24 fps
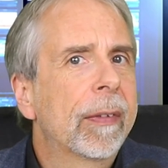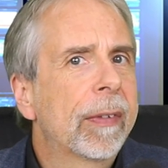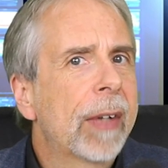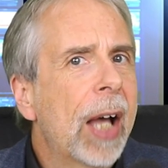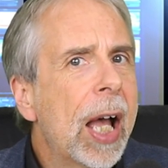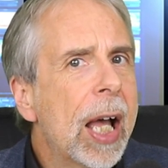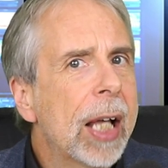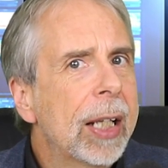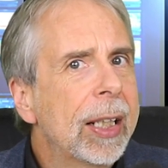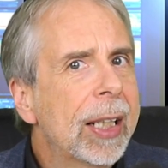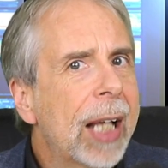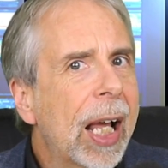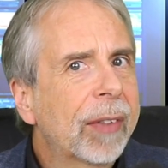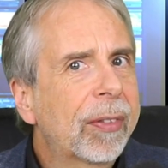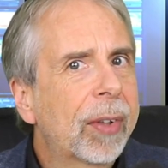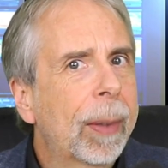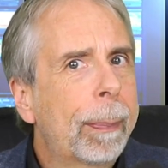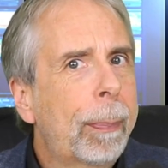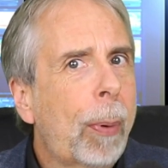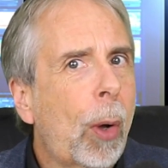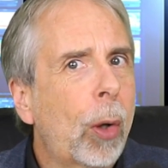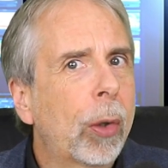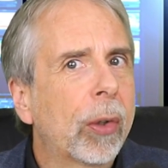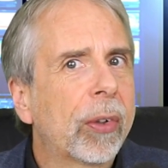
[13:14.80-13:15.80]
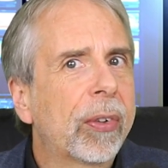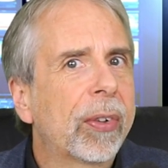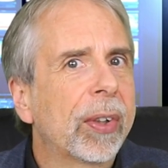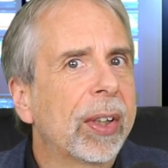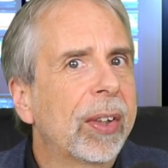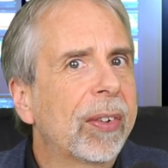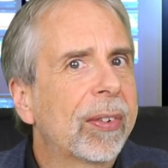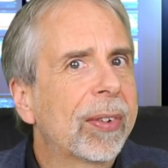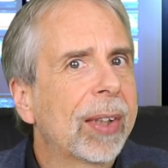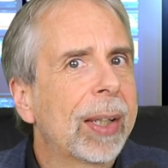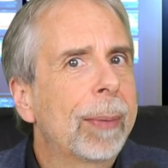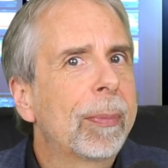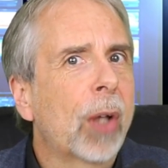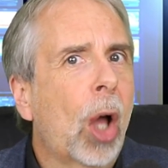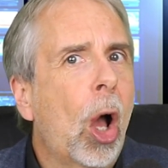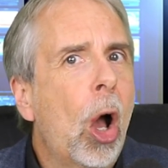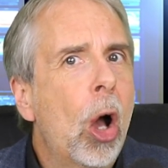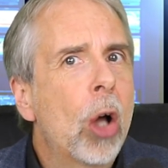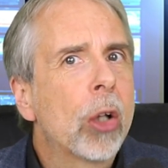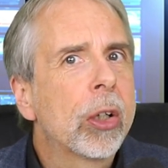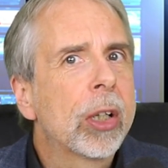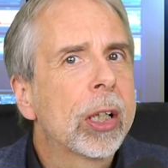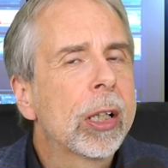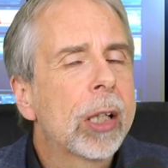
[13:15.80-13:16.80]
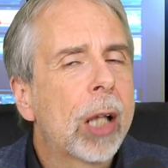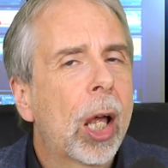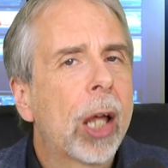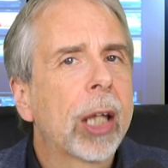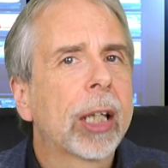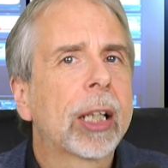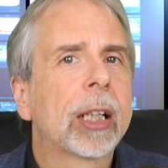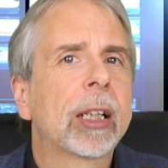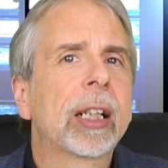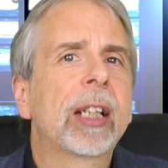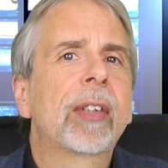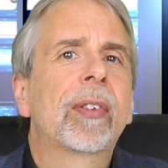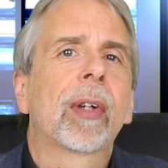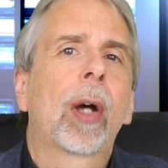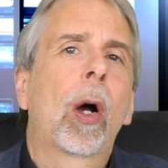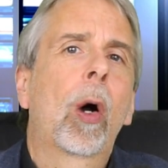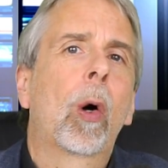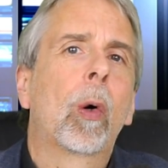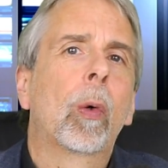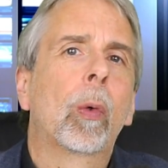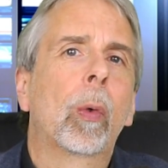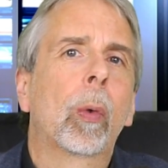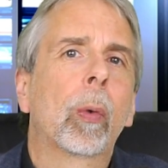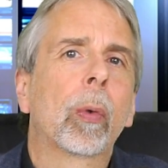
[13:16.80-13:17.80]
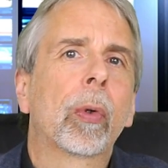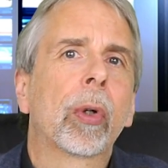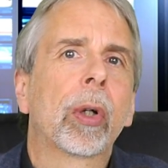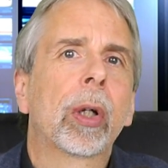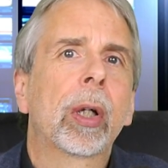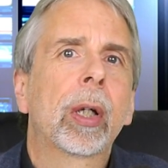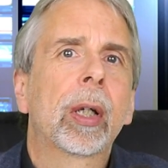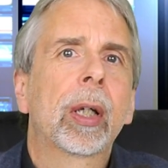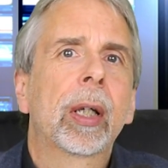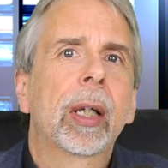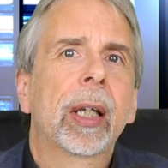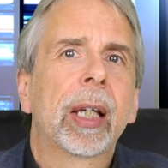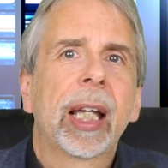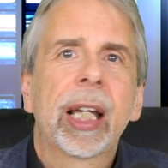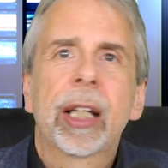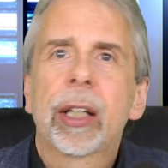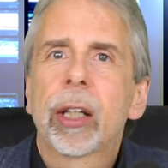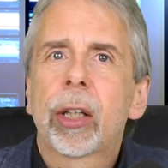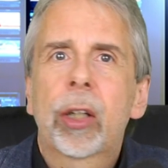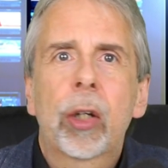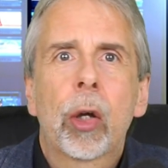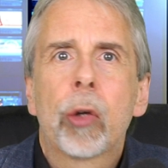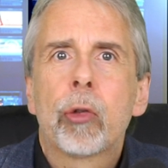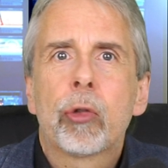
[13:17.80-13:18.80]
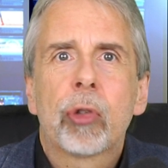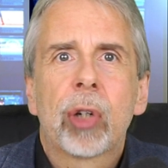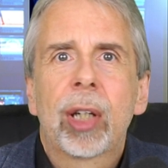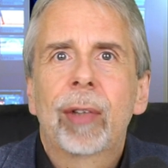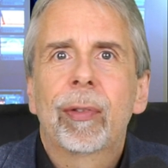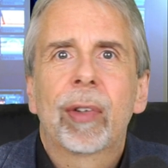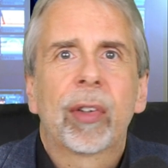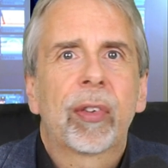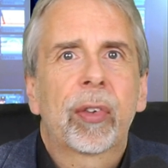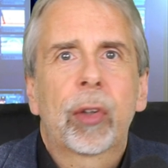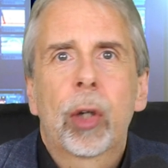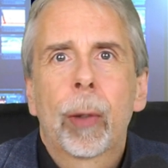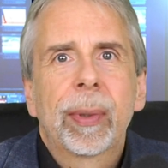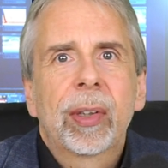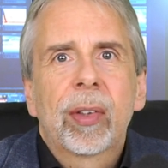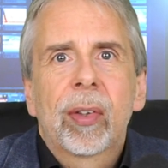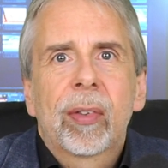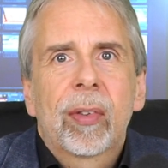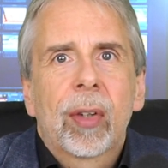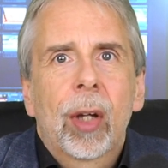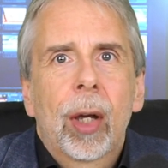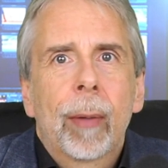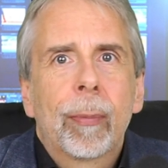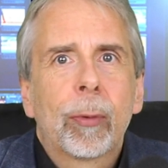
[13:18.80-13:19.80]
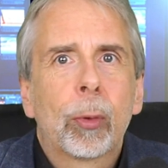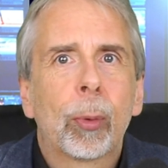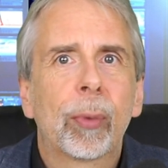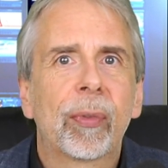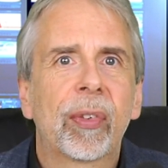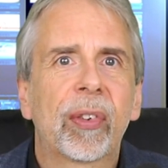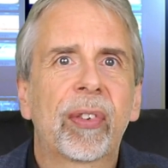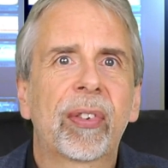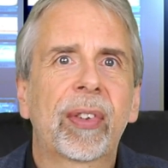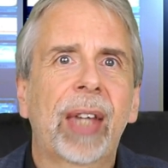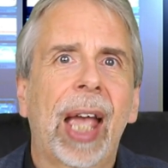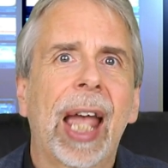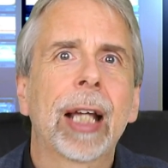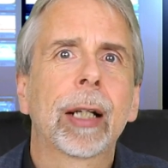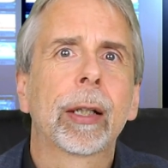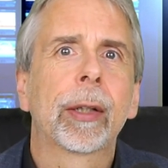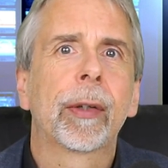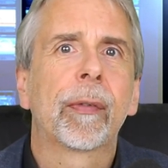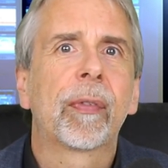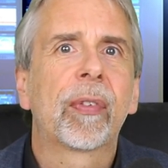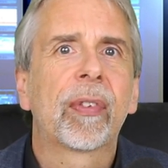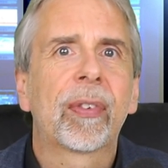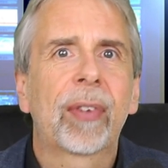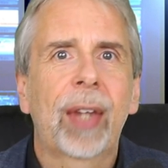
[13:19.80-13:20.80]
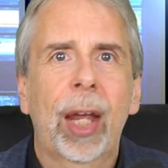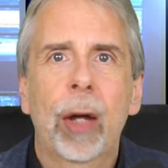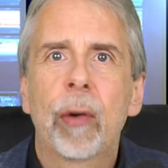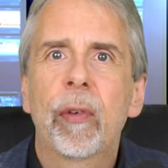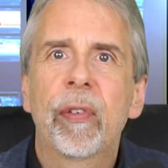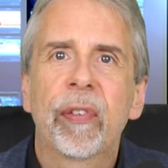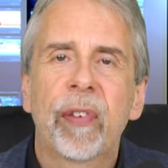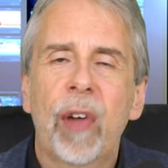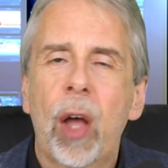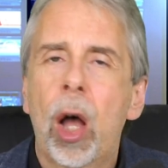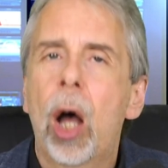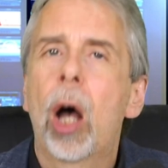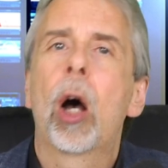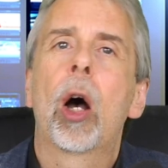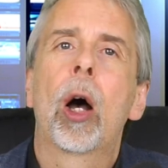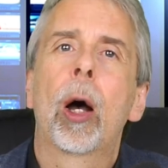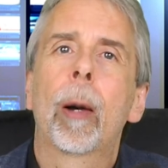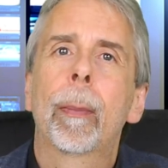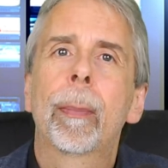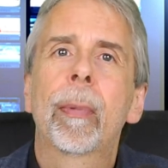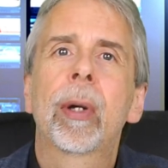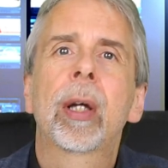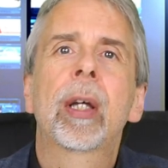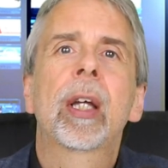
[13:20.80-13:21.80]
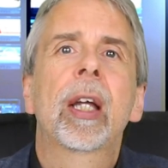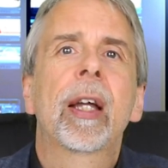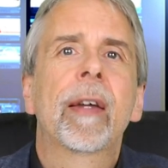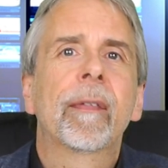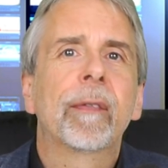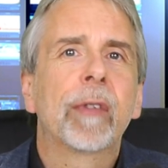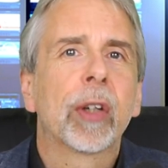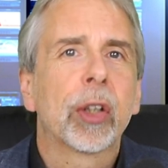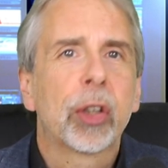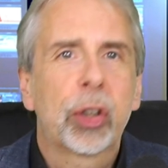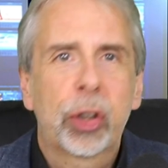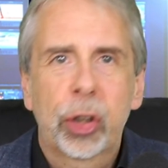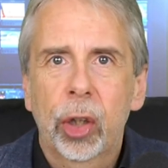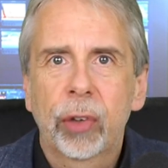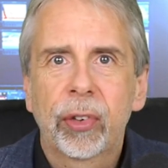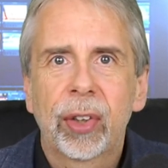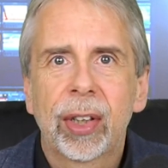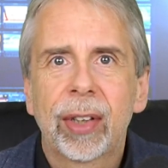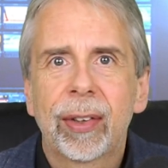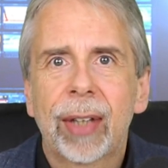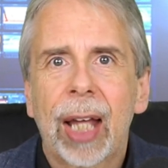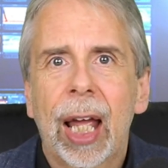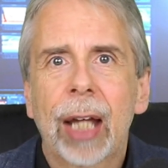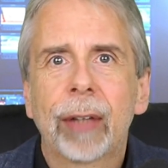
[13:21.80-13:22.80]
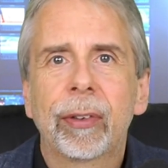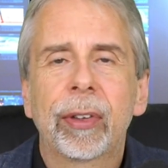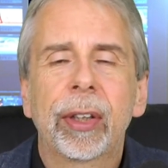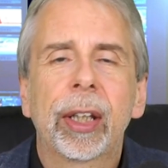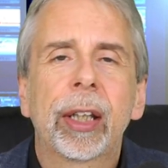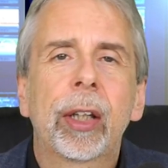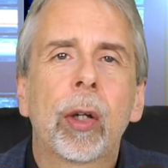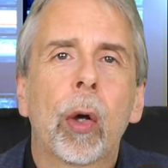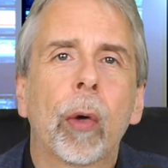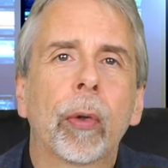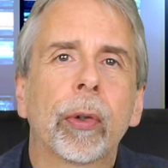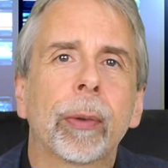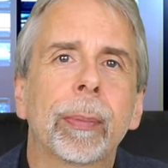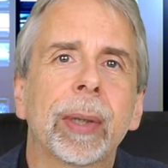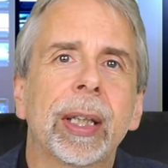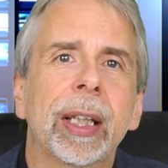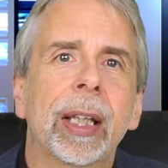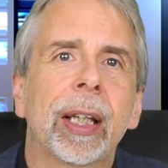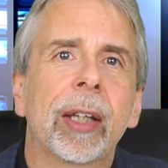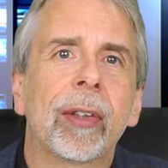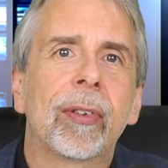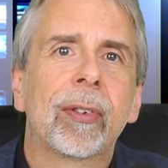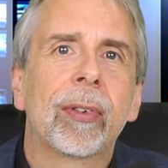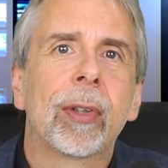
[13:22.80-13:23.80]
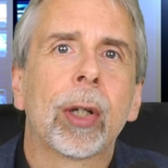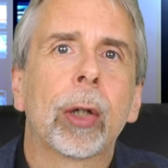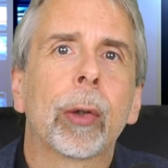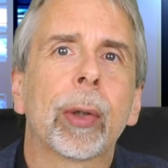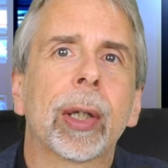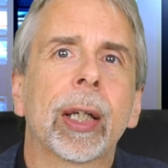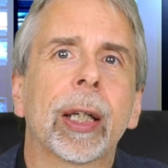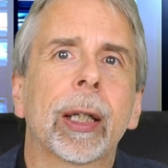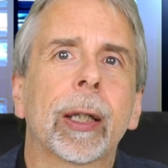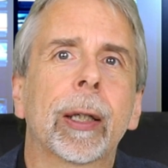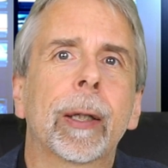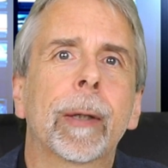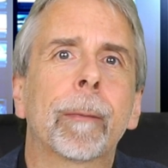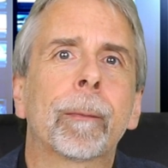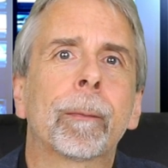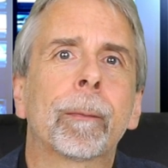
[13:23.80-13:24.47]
That latter policy seems unlikely to hold in a country that's coming to terms with the scale of self-harm that shutting down the economy is doing.